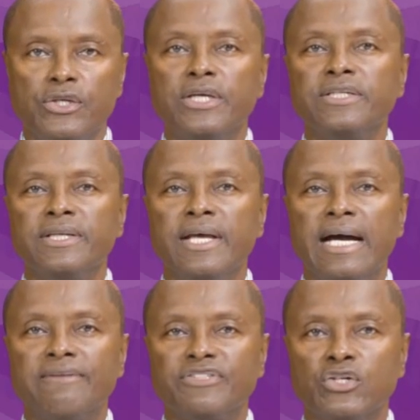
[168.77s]
to London
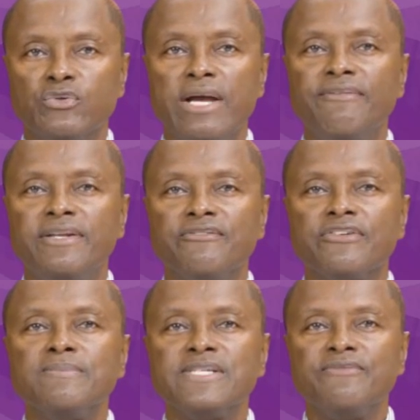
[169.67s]
after arriving
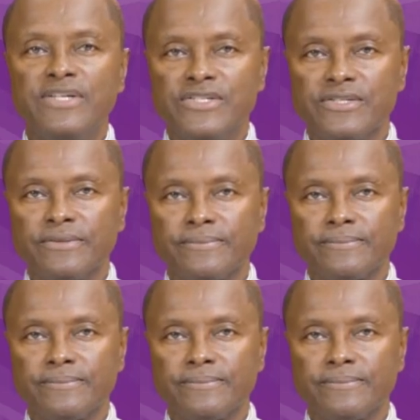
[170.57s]
from St. Vincent.